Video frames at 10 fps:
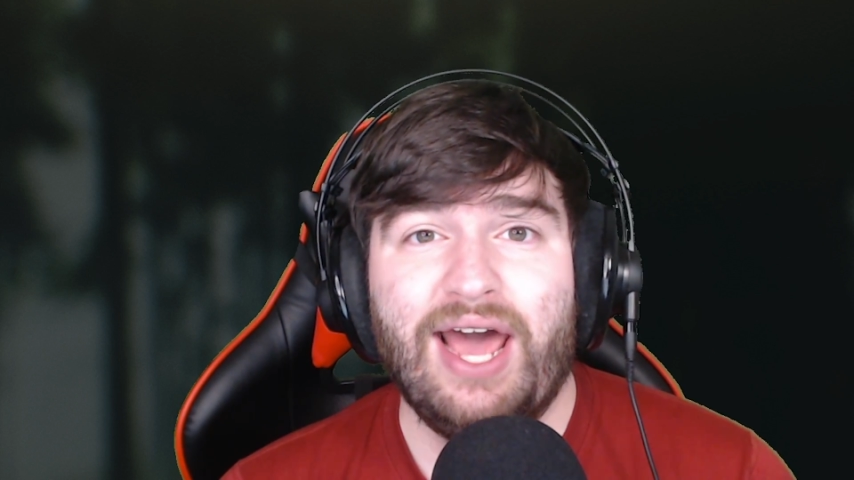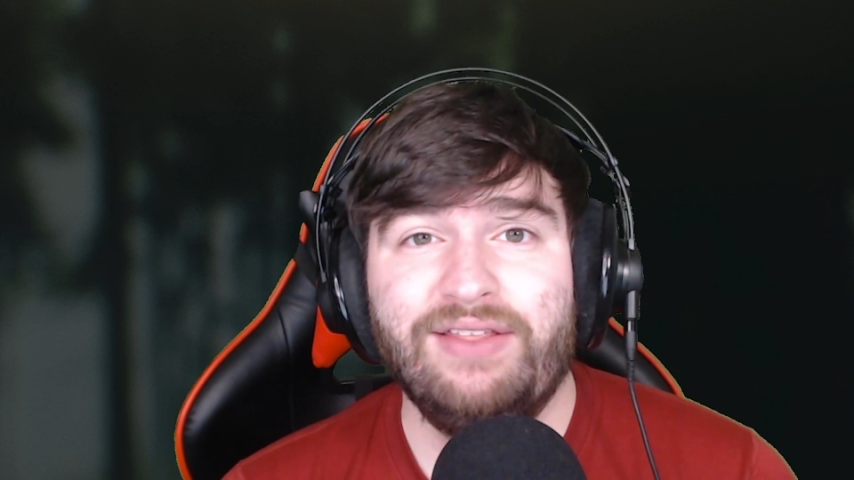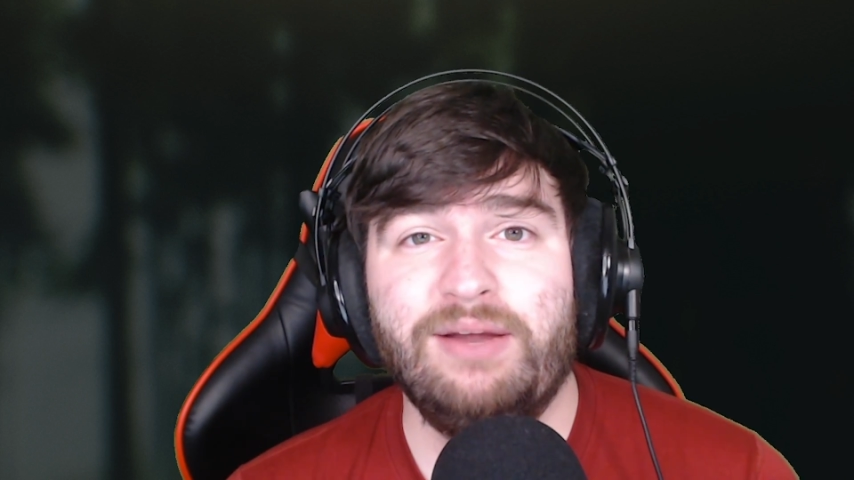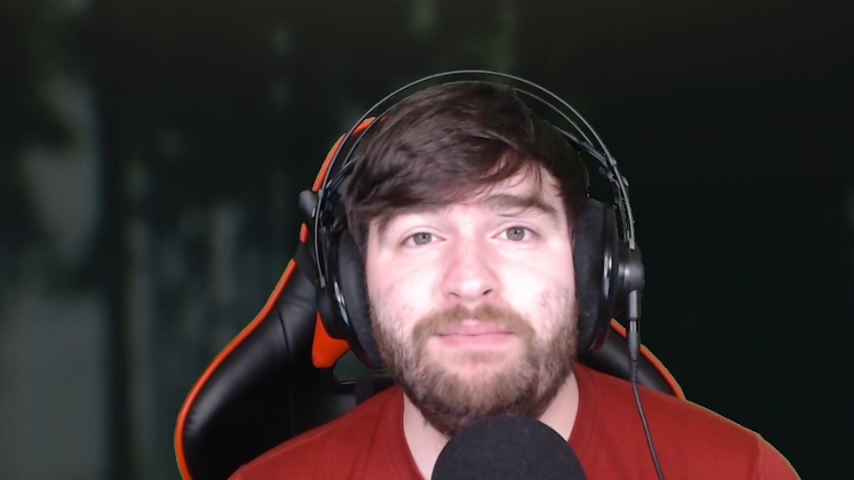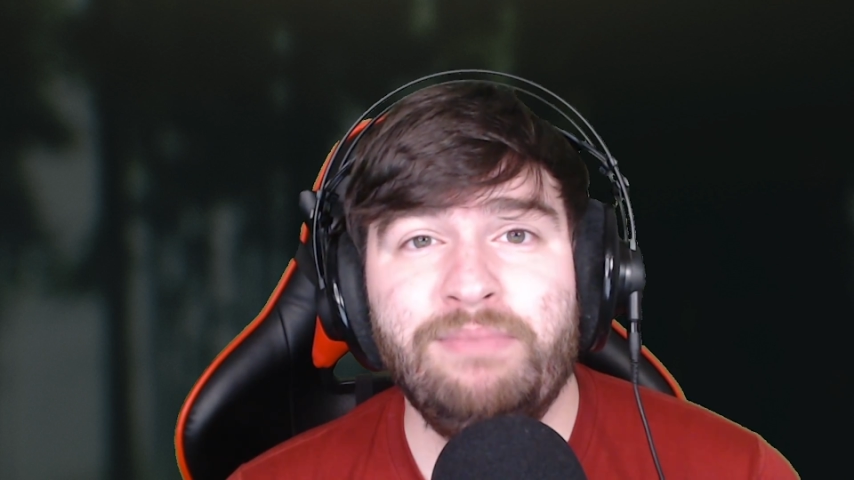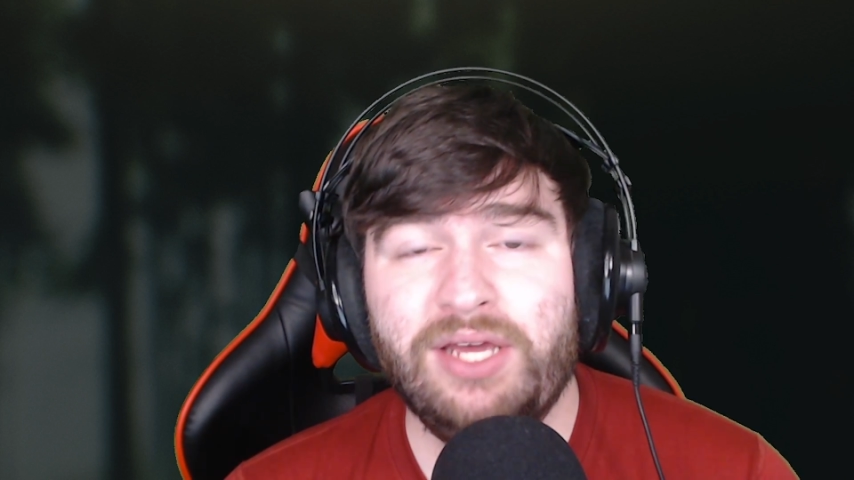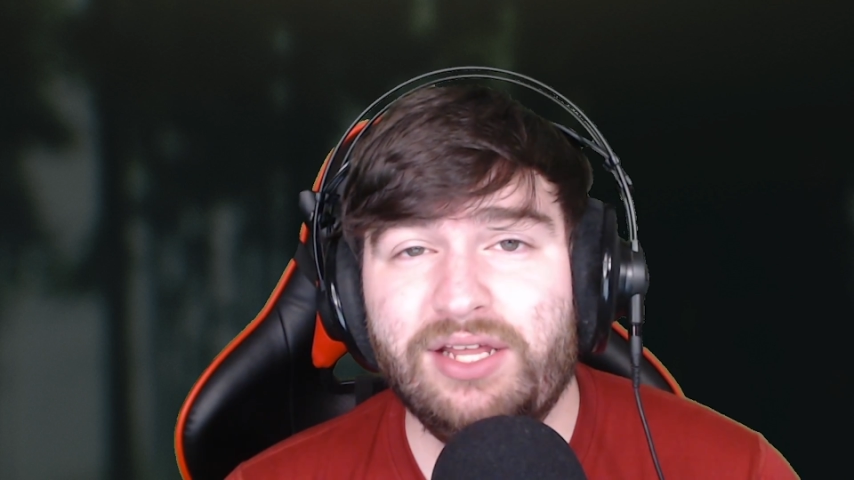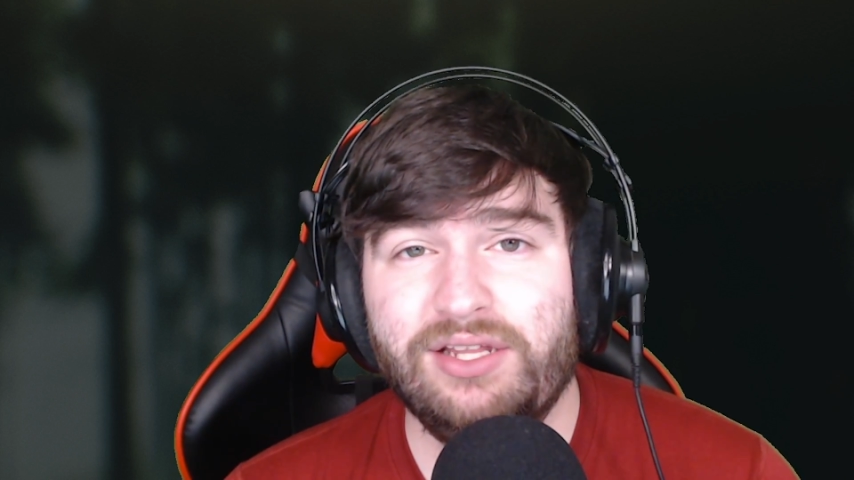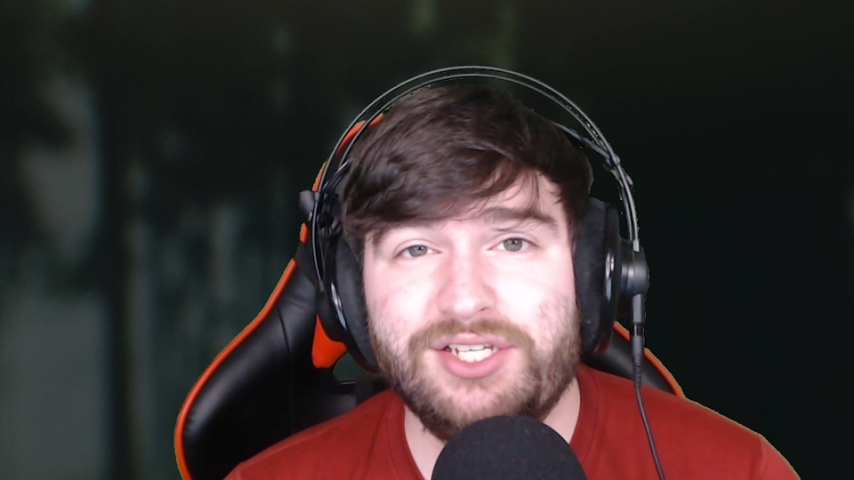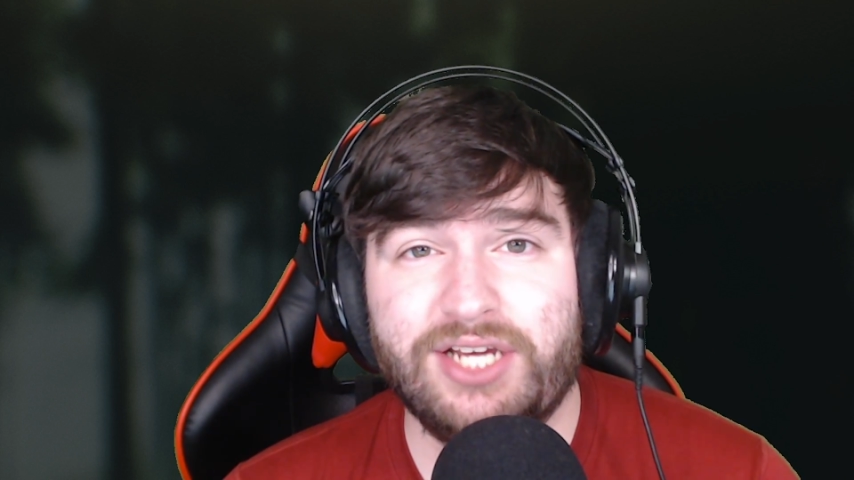and then
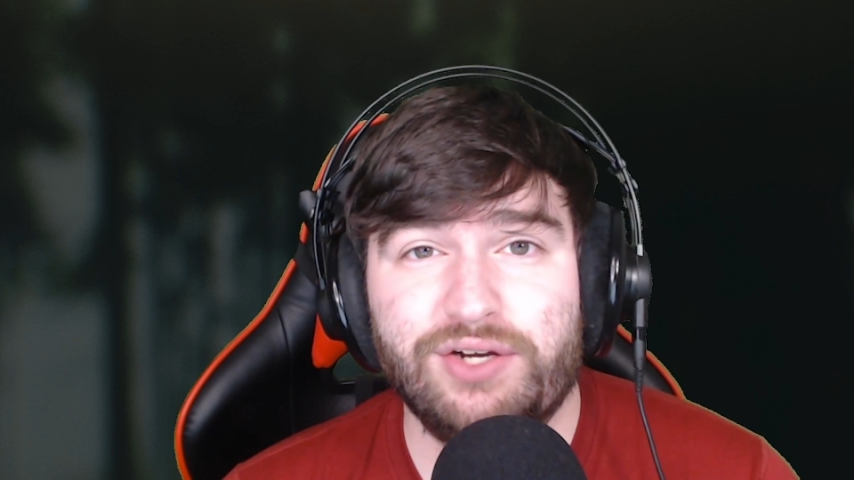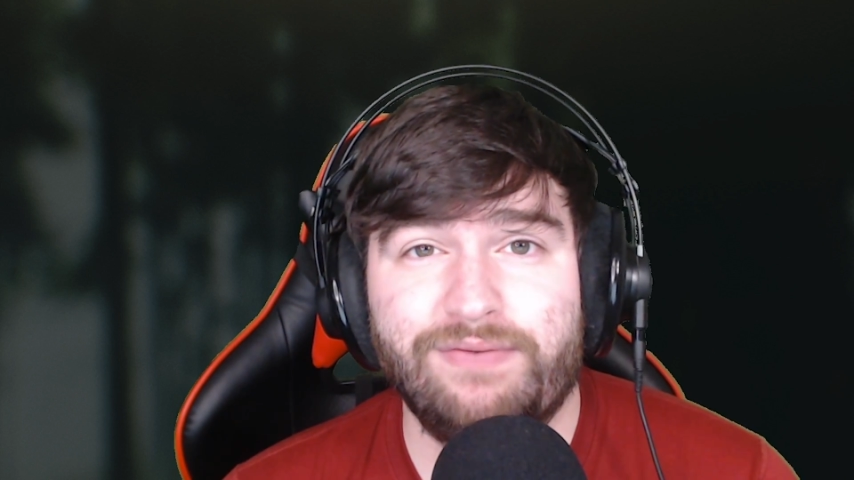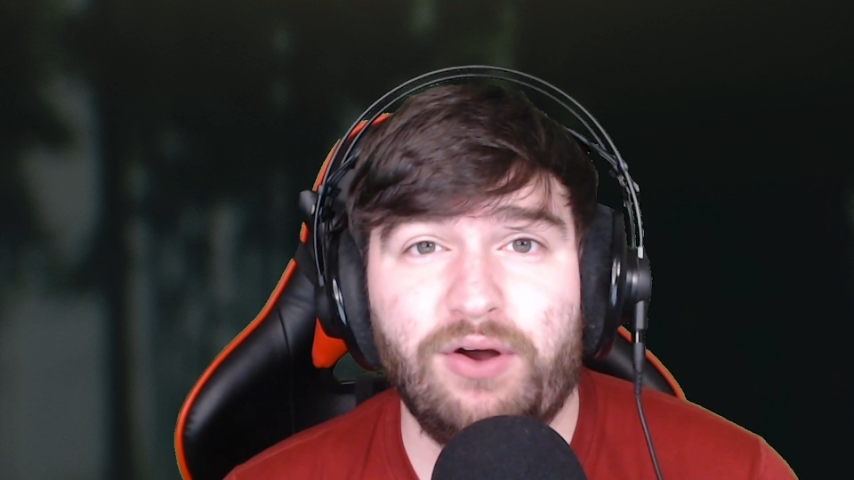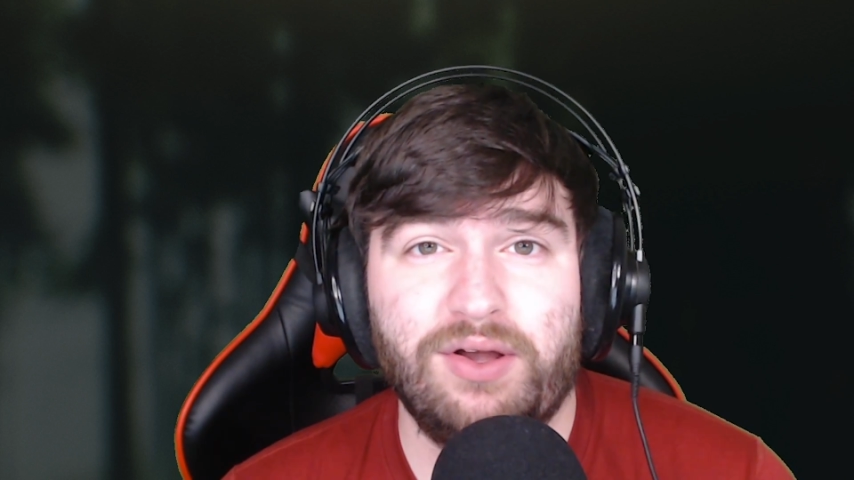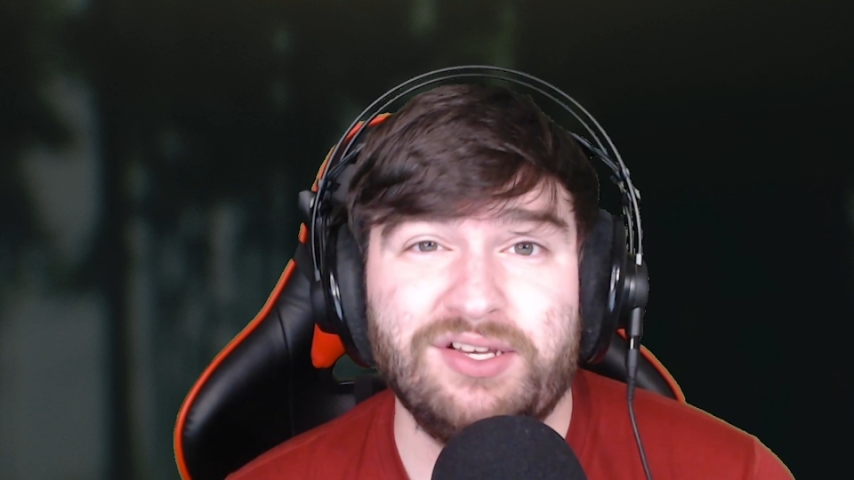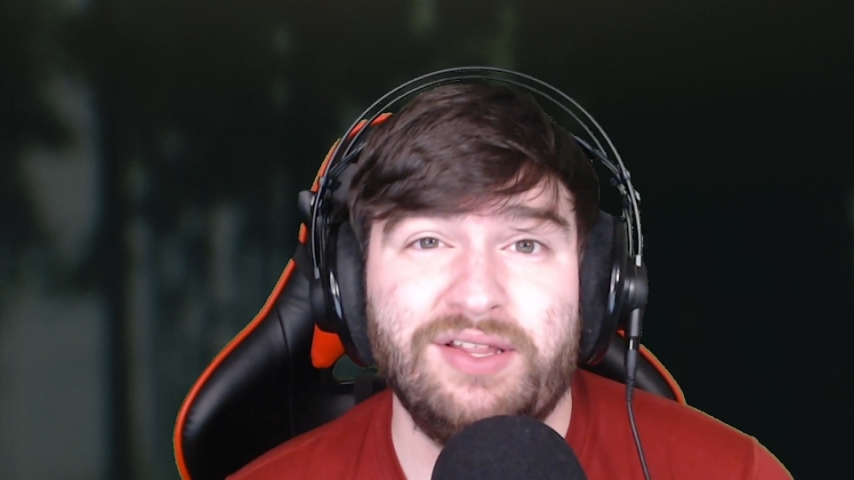immediately set your focus